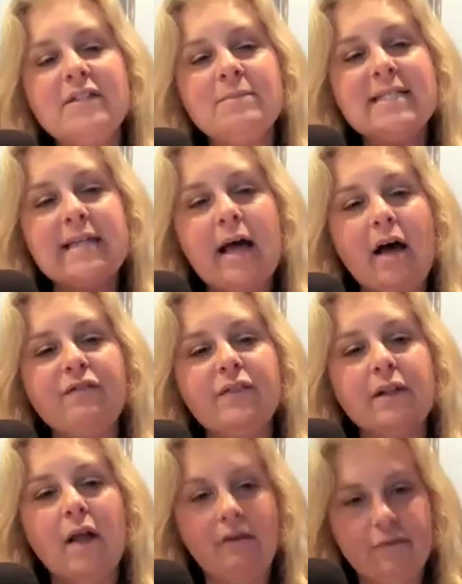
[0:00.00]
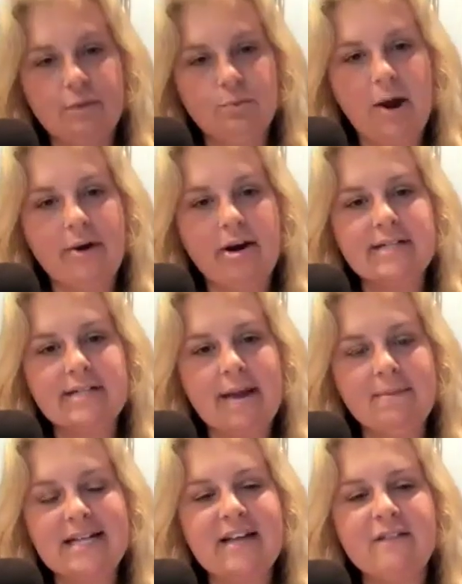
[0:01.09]
of some self love throughout our day?
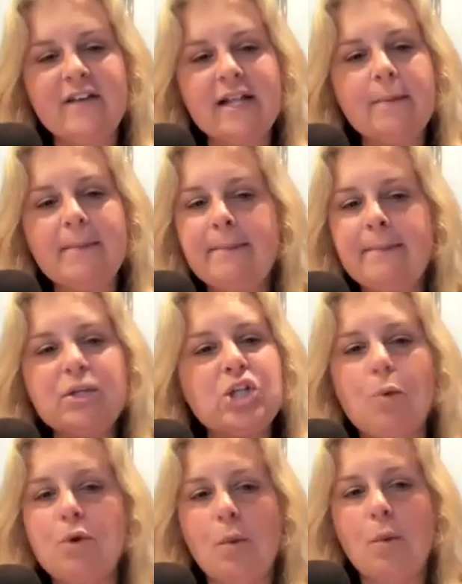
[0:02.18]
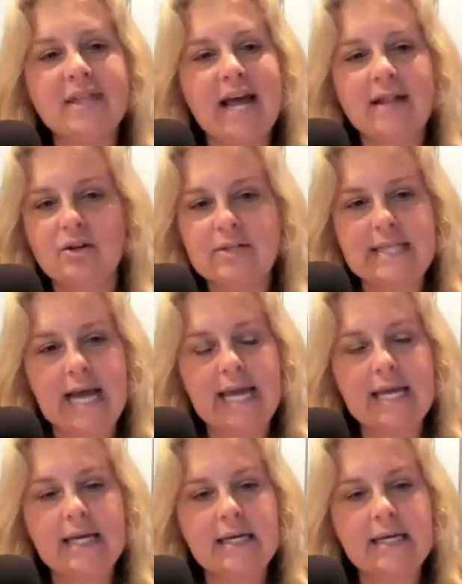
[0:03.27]
Because I feel like people don't know what that looks like.